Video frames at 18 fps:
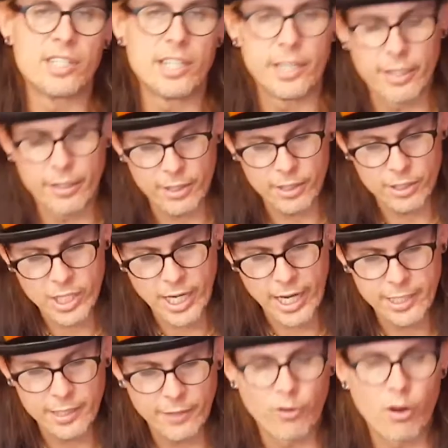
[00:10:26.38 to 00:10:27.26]
to change
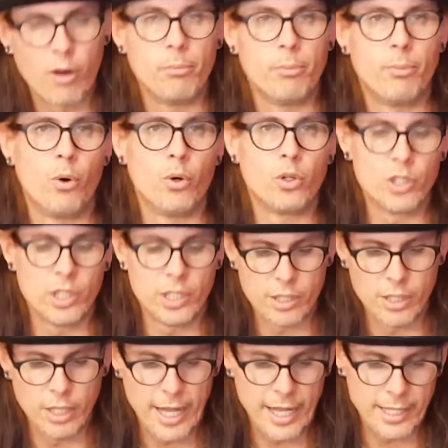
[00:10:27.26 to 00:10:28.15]
it from portrait to
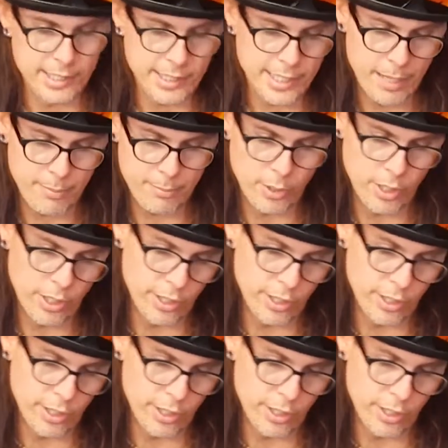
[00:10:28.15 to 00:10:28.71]
landscape mode.